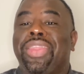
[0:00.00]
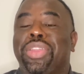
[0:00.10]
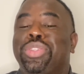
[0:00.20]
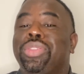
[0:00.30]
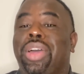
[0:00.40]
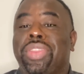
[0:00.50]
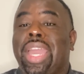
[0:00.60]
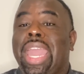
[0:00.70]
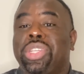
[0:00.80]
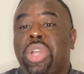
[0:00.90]
that you thought
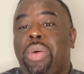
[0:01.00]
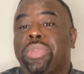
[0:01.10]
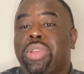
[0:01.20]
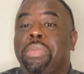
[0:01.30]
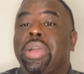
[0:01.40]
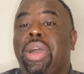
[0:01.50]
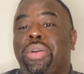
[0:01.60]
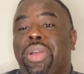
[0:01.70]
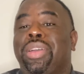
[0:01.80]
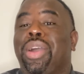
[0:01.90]
that HR was going
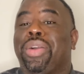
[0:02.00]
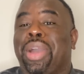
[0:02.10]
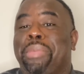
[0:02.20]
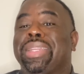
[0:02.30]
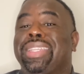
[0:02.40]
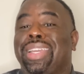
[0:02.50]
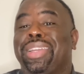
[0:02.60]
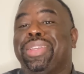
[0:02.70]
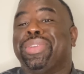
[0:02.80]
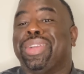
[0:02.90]
to go come and tell
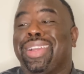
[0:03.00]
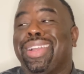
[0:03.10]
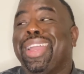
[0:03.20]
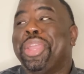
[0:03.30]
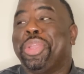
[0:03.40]
you, girl.